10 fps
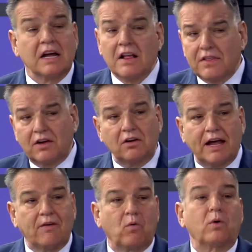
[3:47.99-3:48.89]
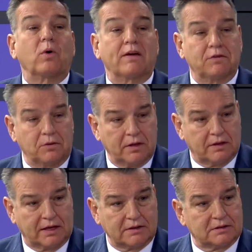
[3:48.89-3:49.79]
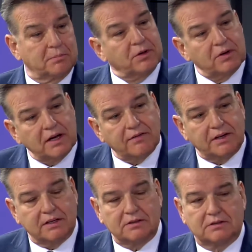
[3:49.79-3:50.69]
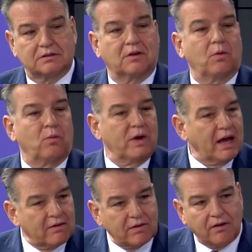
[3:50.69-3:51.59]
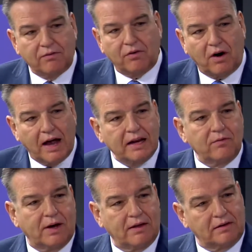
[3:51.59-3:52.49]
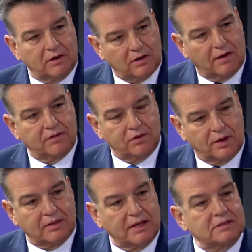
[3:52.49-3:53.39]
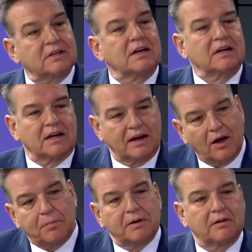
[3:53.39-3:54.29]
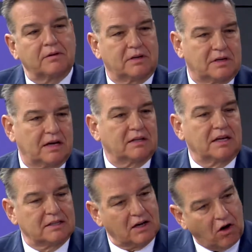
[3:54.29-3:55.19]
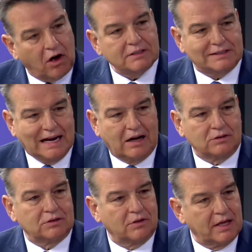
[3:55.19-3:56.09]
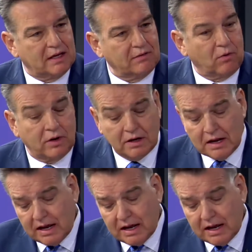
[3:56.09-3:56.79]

They only have one way of doing things. The beauty of it is we have a variety of ways of doing things, kind of helping them get the cost down so they can afford it.